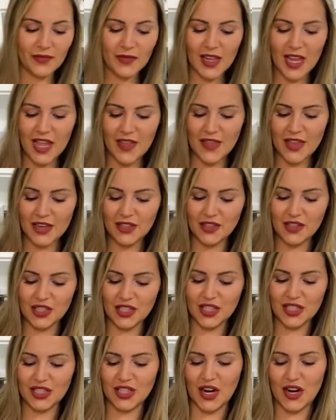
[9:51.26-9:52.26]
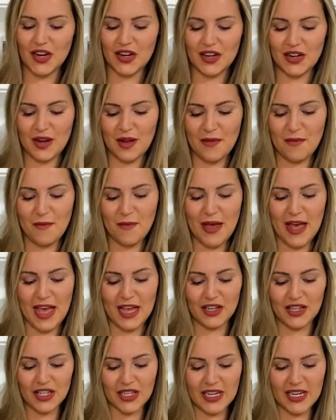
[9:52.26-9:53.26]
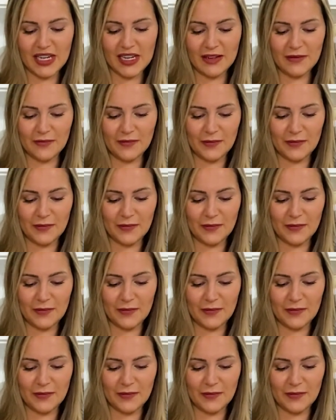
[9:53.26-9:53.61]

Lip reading: and then you just start mashing,